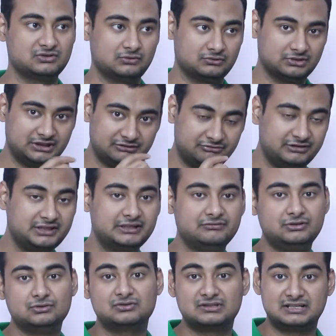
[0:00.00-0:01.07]
So if we
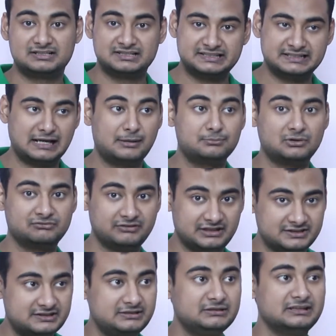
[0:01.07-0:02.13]
give you the stamp of
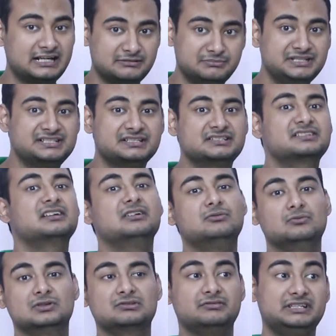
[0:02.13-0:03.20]
SD, that means it's
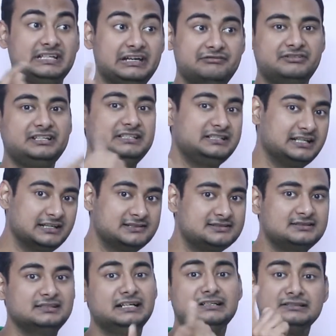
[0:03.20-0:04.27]
gonna work with everything
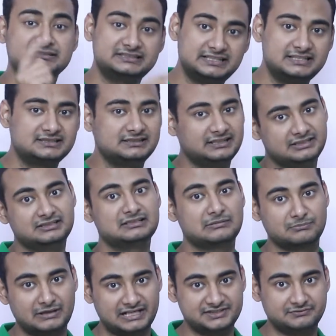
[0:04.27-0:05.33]
else that says that it
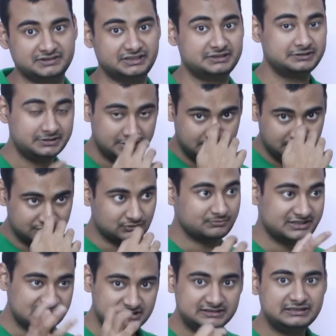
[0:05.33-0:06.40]
complies with it. So
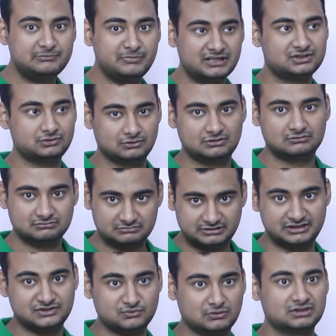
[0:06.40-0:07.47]
basically they make sure
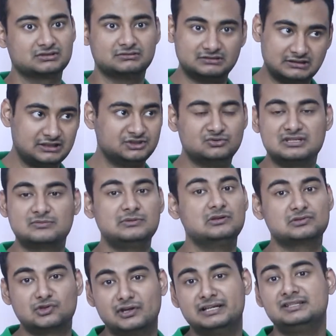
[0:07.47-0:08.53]
things work. USB
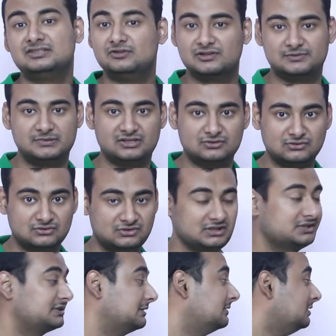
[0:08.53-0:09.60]
also has USB
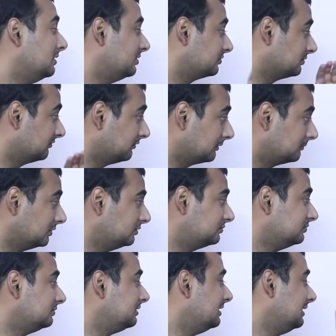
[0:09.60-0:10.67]
association. So for
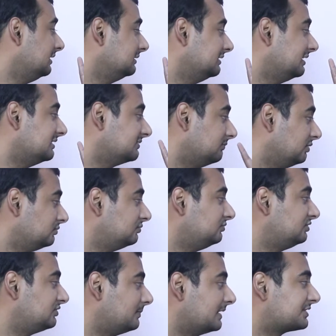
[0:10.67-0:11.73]
Bluetooth, there is
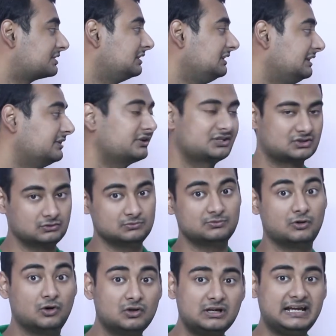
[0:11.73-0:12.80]
Bluetooth Special Interest
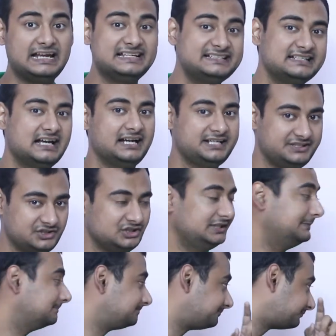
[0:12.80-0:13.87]
Group or
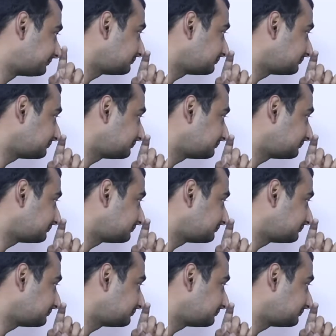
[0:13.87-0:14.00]
SIG.